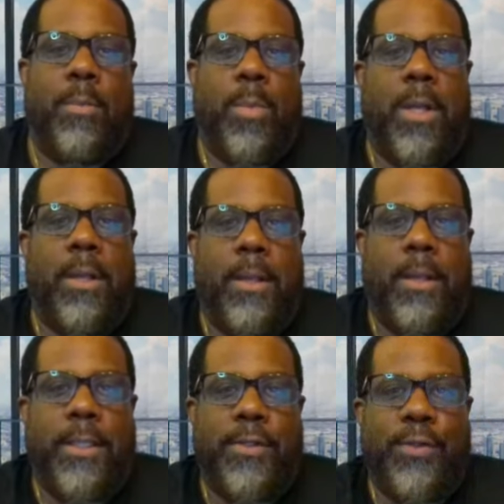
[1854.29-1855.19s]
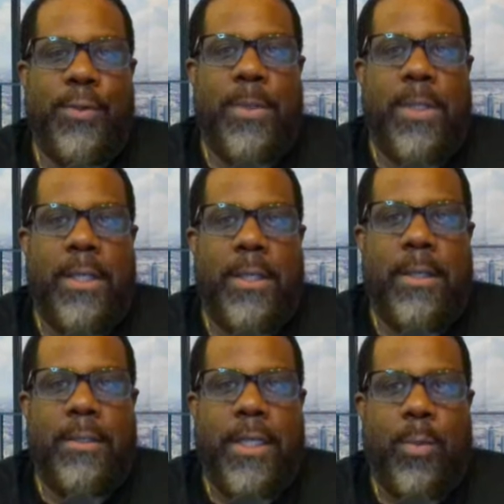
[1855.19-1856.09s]
But I'll let you
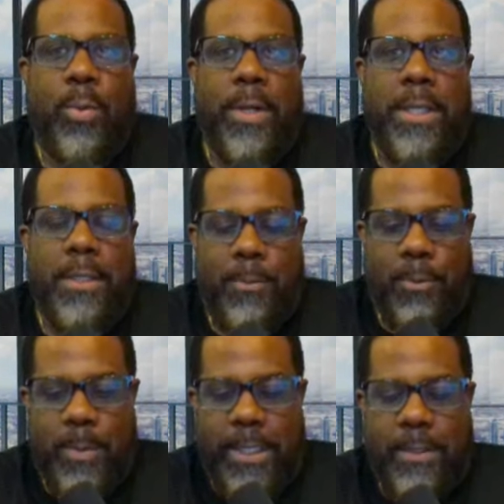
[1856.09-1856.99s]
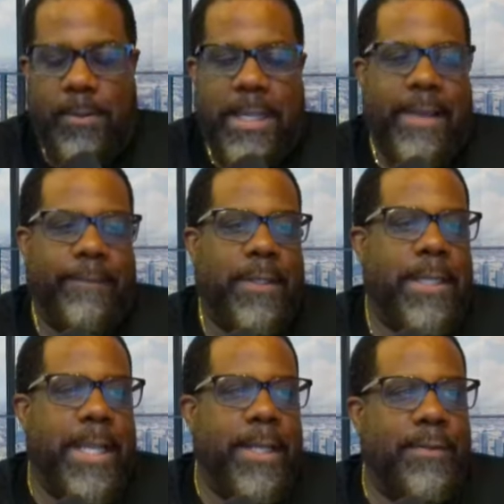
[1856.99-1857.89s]
uh, take a break and we might go live
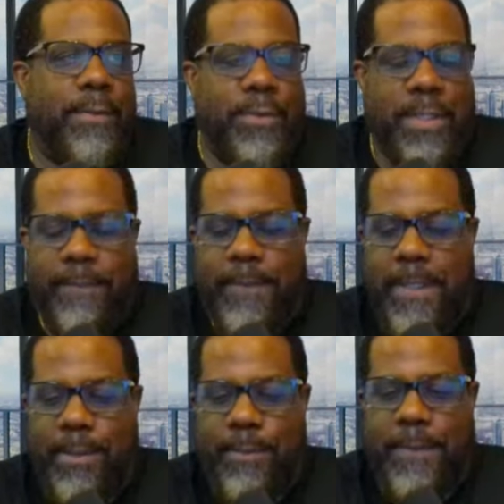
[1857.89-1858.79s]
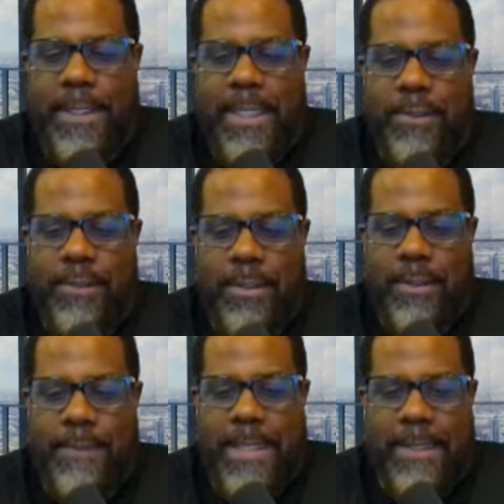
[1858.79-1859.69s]
tonight. So check for that
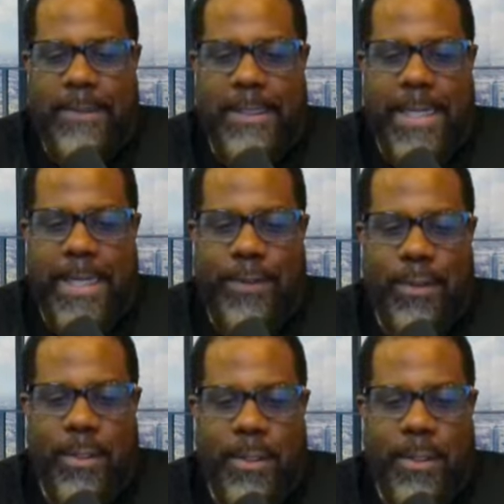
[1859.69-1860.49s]
notification. If not tonight,